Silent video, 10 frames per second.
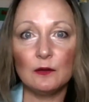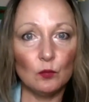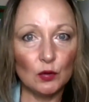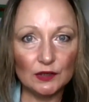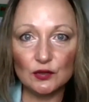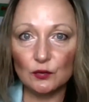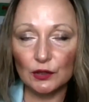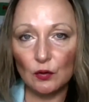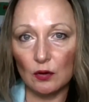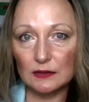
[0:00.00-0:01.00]
What it's
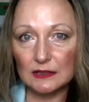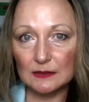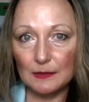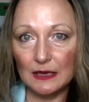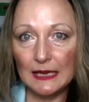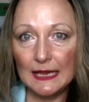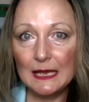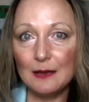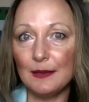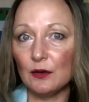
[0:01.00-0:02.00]
going to cost me?
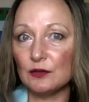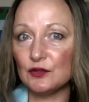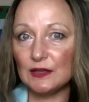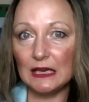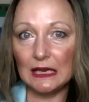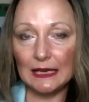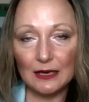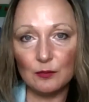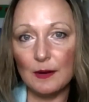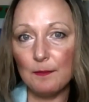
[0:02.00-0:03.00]
Because the
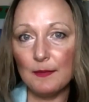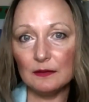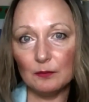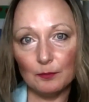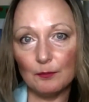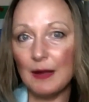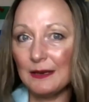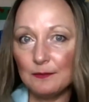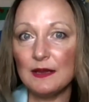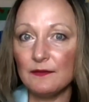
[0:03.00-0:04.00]
equipment
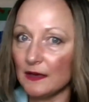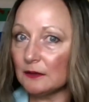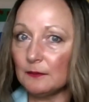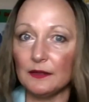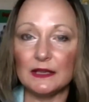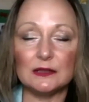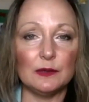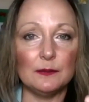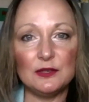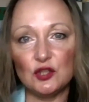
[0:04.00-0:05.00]
might be available that
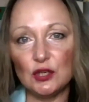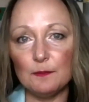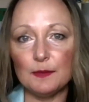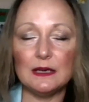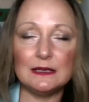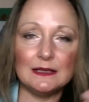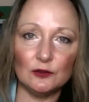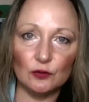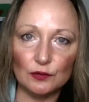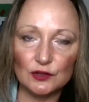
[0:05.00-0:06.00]
will be cheaper,
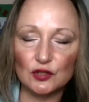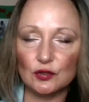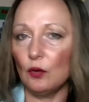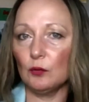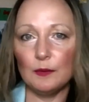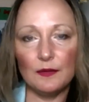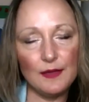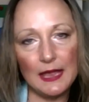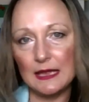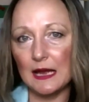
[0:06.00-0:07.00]
easier to install
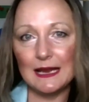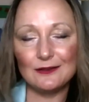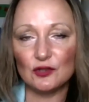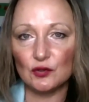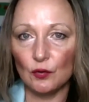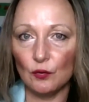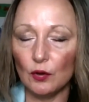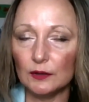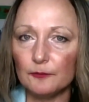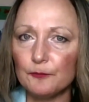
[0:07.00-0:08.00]
with AI and so
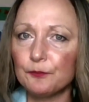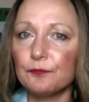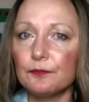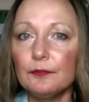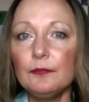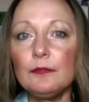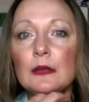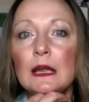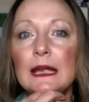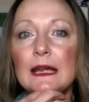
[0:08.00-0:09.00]
on.
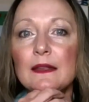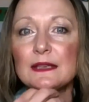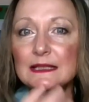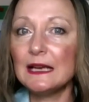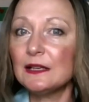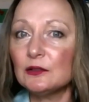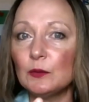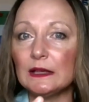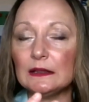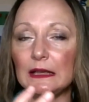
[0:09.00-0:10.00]
The
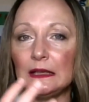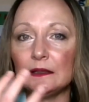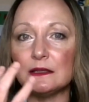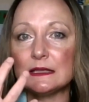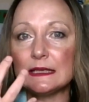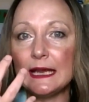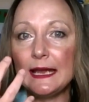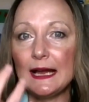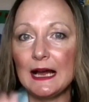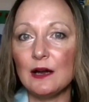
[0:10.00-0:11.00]
second one is,
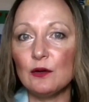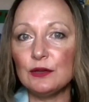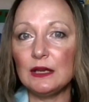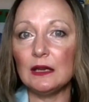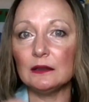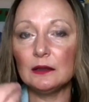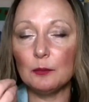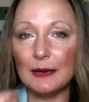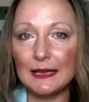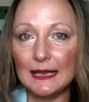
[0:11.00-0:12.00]
how
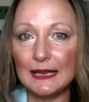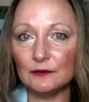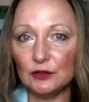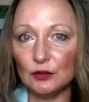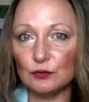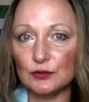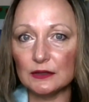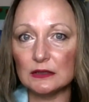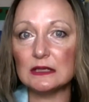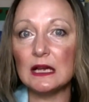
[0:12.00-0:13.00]
can my end
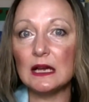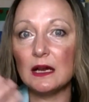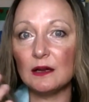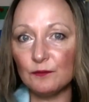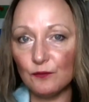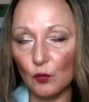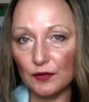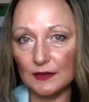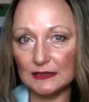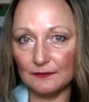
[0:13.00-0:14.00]
users
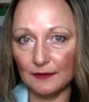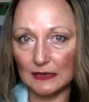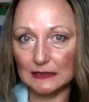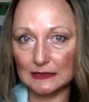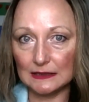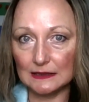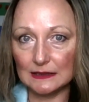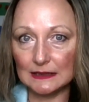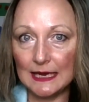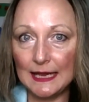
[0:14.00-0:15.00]
afford the
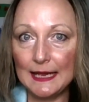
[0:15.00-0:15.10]
devices?